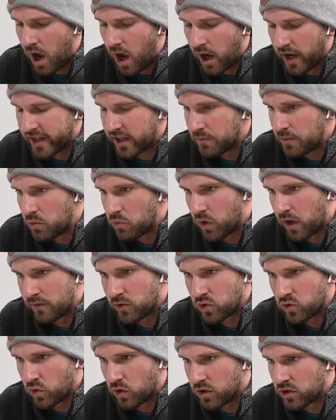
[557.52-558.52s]
It could be
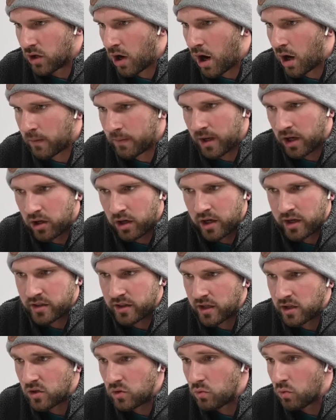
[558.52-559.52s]
whatever sort of dog bed or
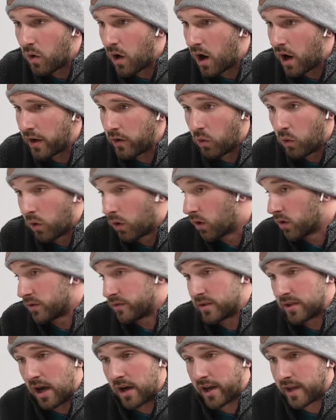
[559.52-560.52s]
anything you want,
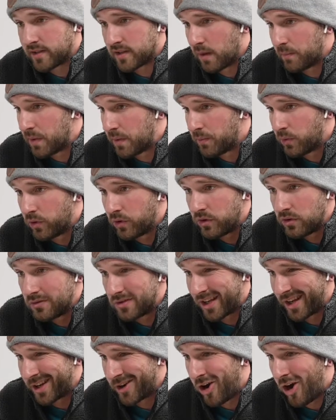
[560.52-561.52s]
or again, some people will
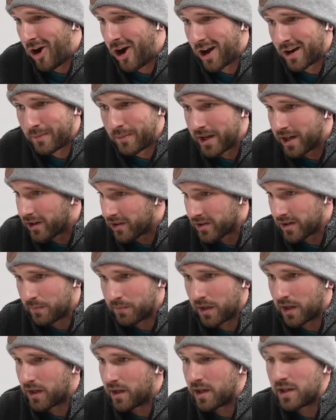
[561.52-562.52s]
use like an ottoman or
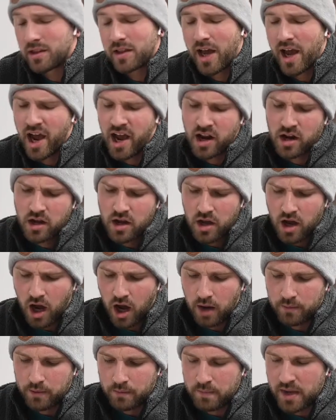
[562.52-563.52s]
something like that,
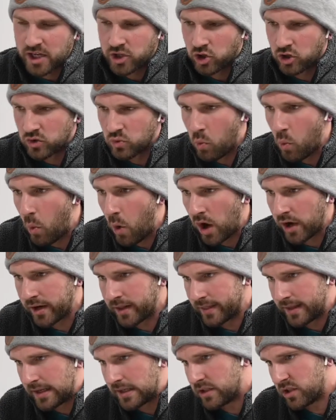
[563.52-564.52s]
but make sure it's
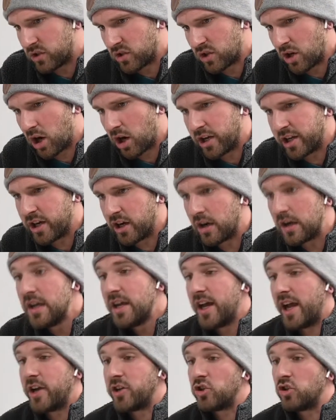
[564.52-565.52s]
one thing to start here.
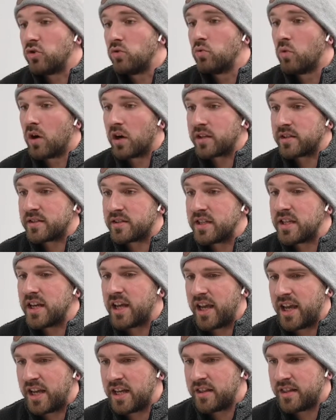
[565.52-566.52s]
And you want to
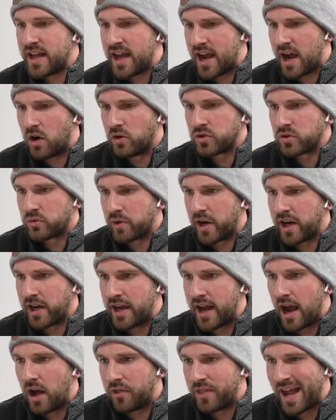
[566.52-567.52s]
see in the house right
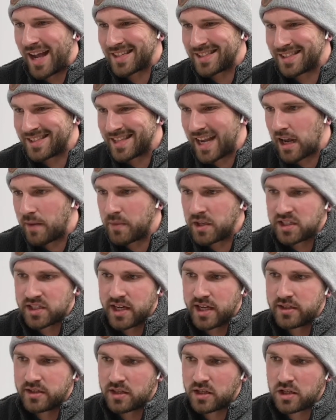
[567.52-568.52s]
now that same
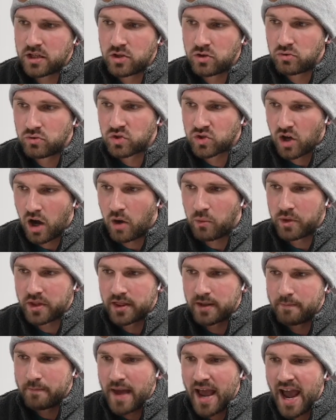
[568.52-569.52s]
intensity you saw
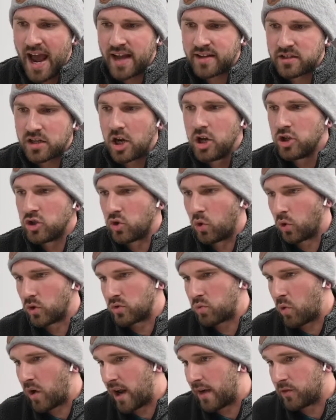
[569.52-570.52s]
with the mat
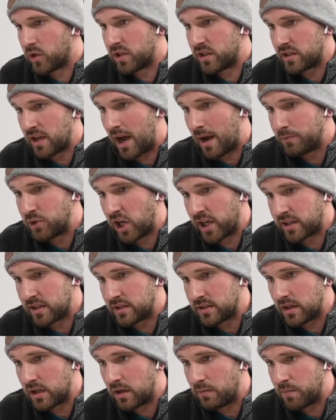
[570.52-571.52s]
towards whatever this object
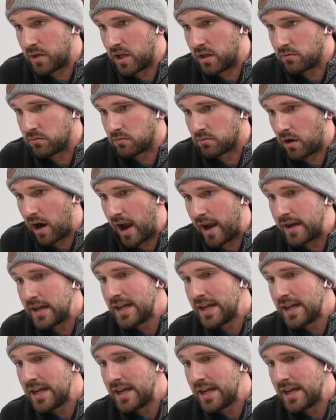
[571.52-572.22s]
is going to be, right?